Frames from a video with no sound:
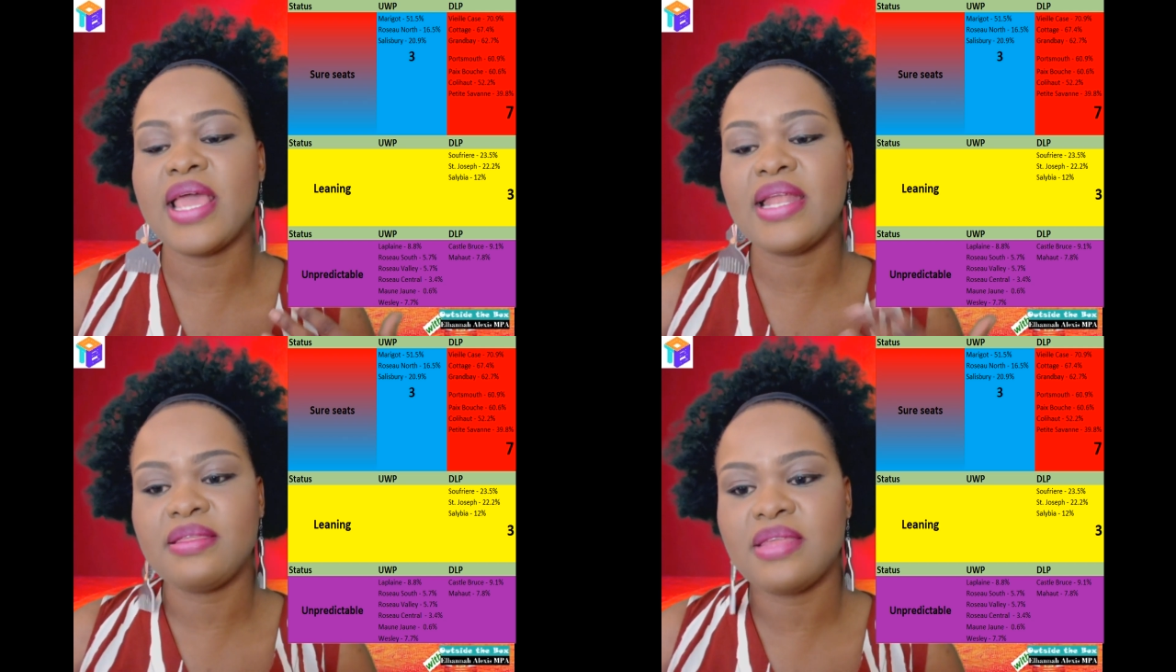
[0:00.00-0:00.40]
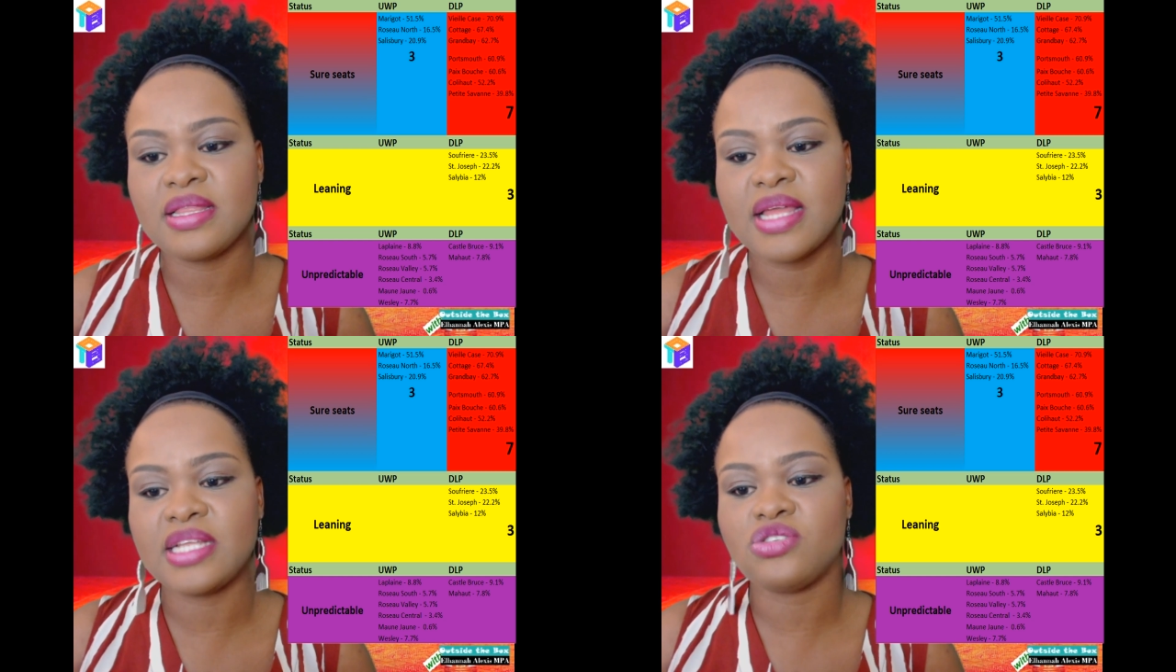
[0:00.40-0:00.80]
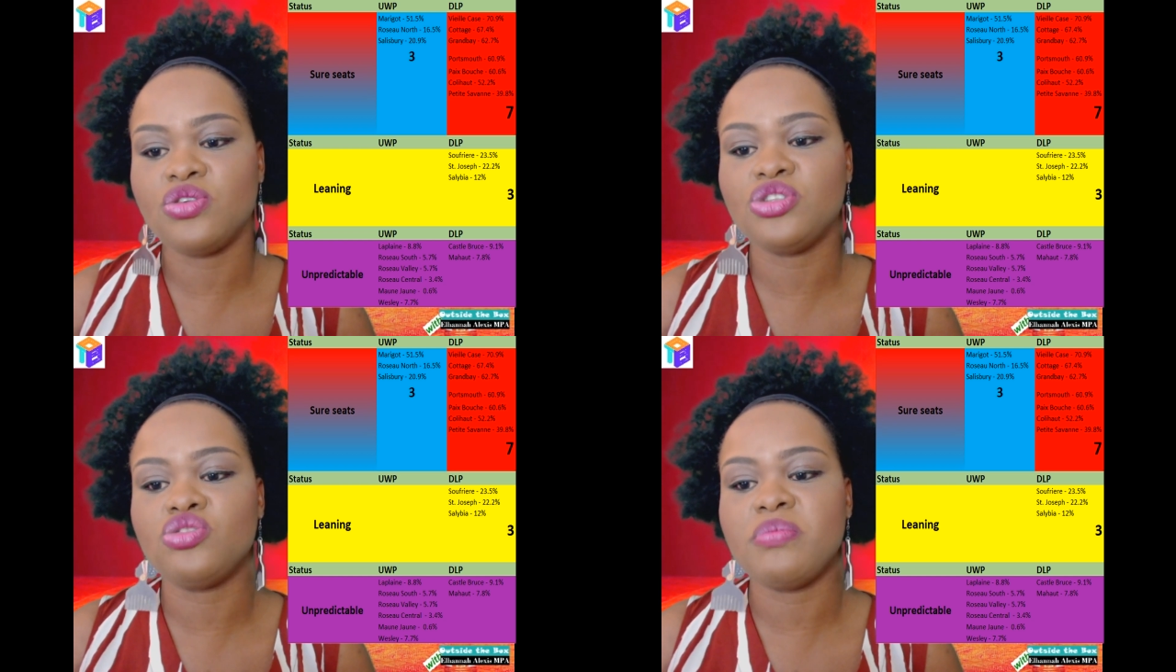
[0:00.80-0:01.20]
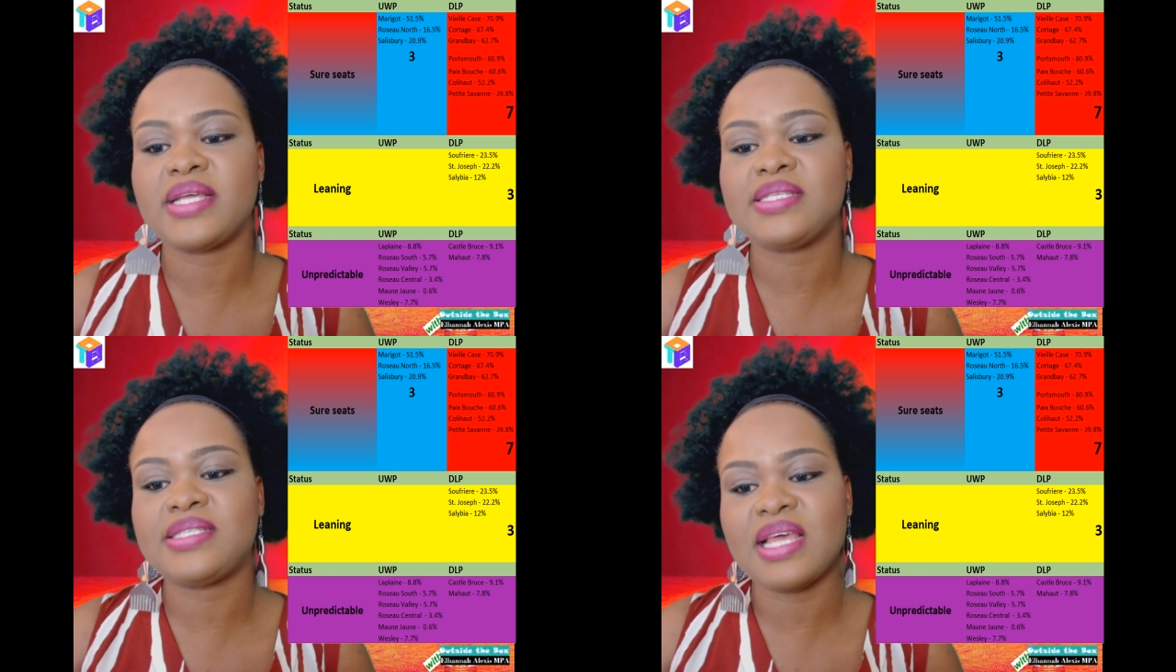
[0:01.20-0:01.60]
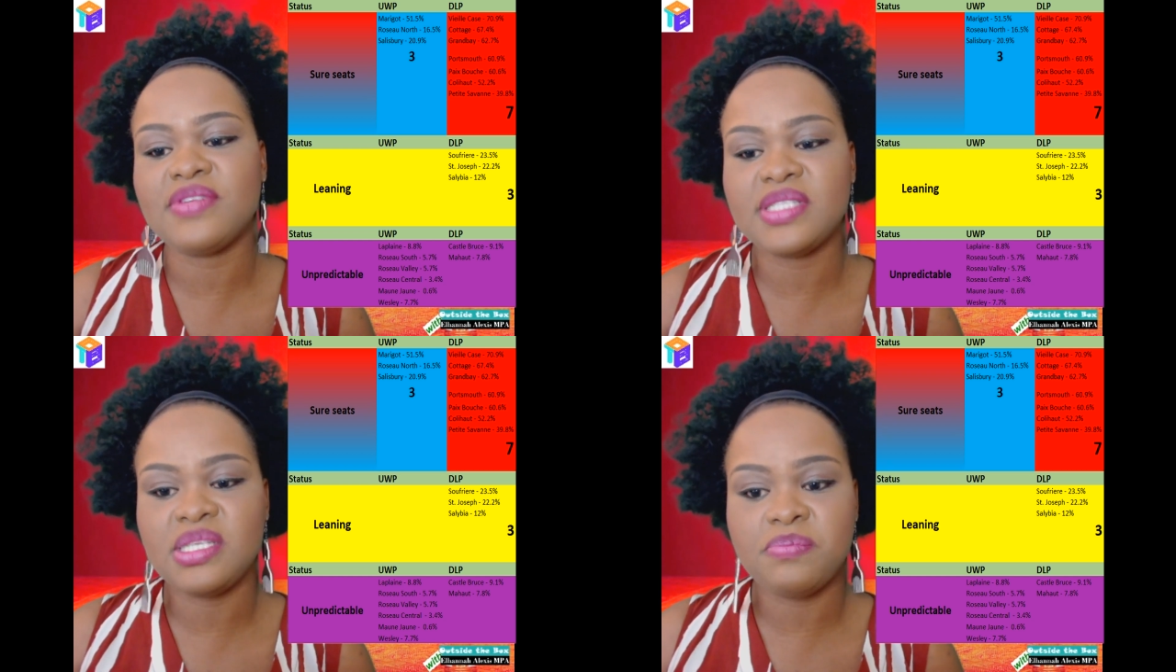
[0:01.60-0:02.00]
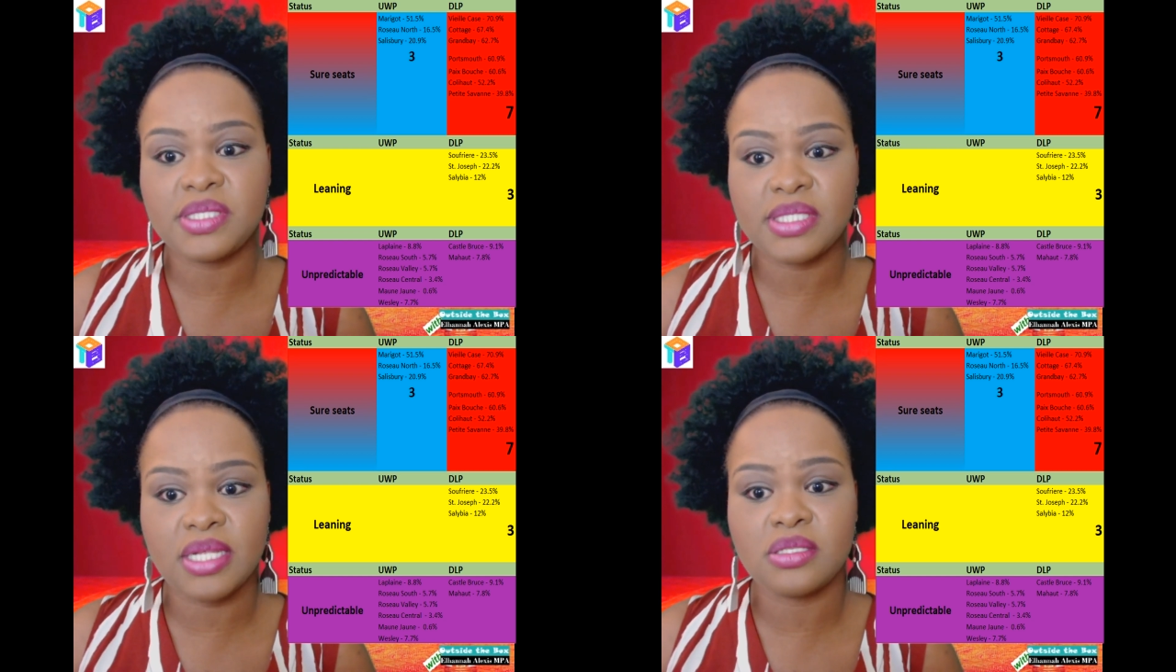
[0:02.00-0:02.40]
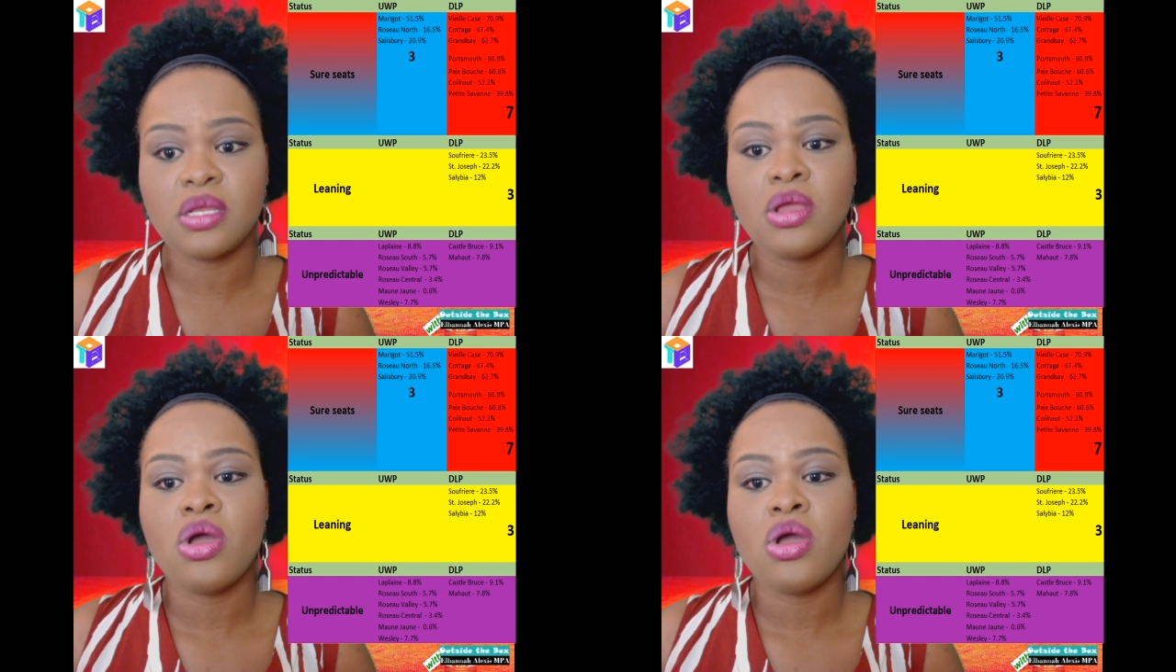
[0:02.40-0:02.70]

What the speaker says: anything that is going to make 70%